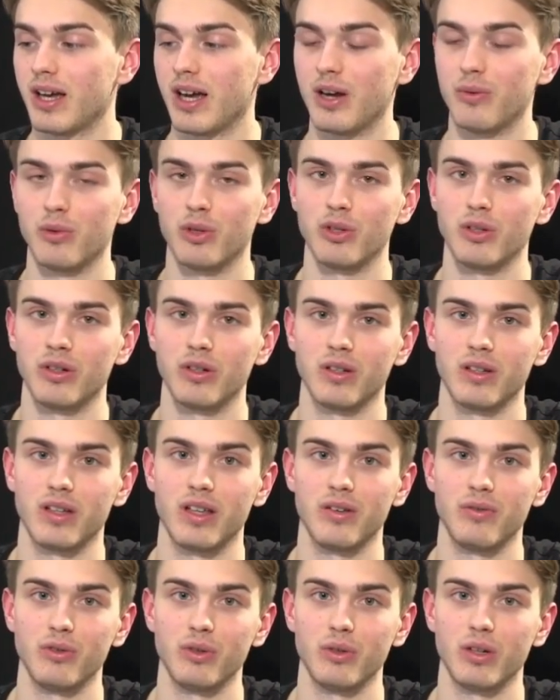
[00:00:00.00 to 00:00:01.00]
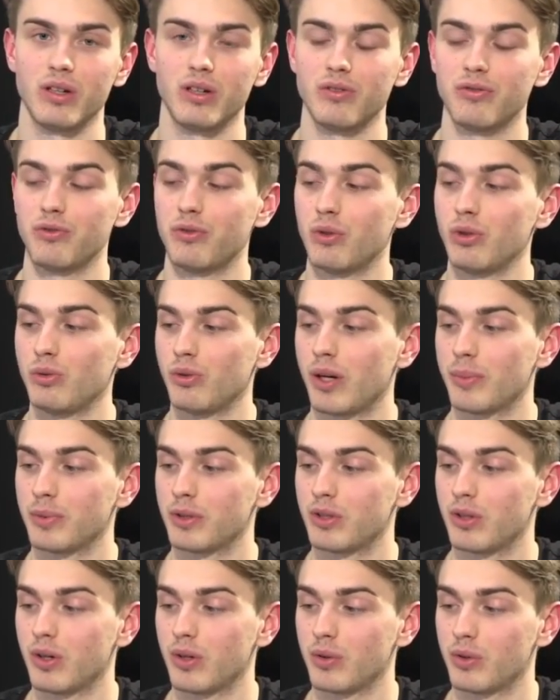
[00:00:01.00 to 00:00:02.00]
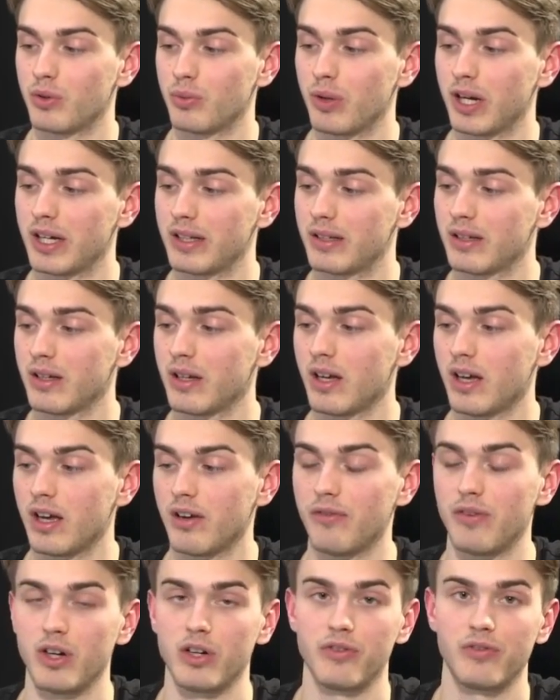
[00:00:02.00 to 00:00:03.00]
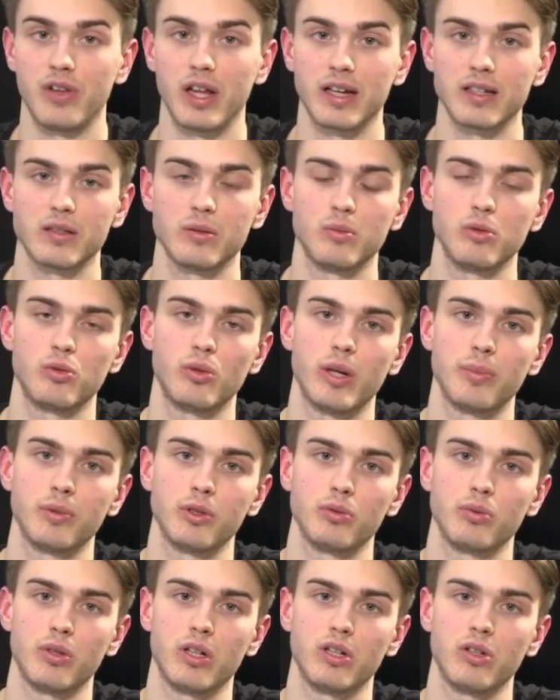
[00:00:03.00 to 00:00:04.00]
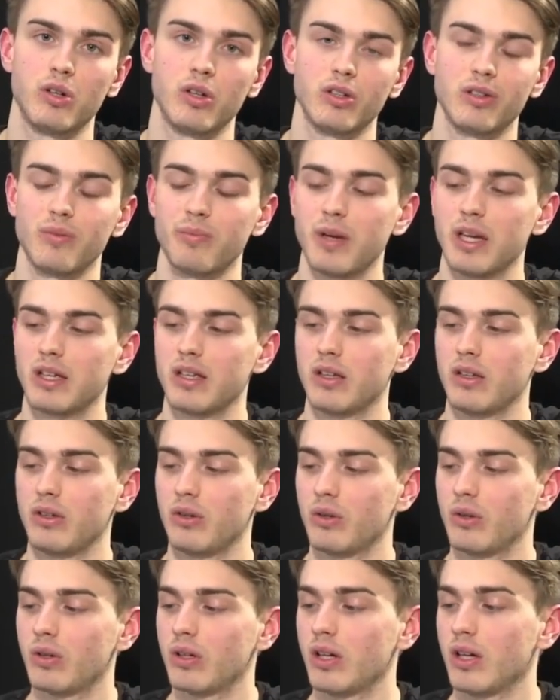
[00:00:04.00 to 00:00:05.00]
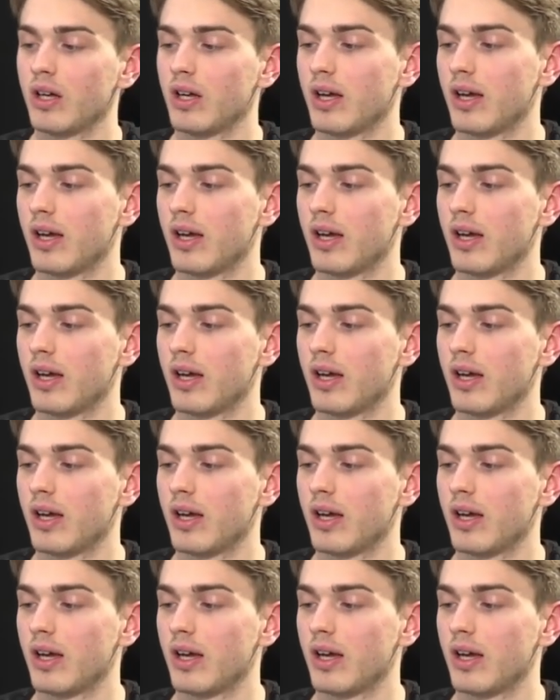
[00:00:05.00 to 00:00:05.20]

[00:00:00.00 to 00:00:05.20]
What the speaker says: I want to give you a full repertoire with white, a very flexible repertoire, not making you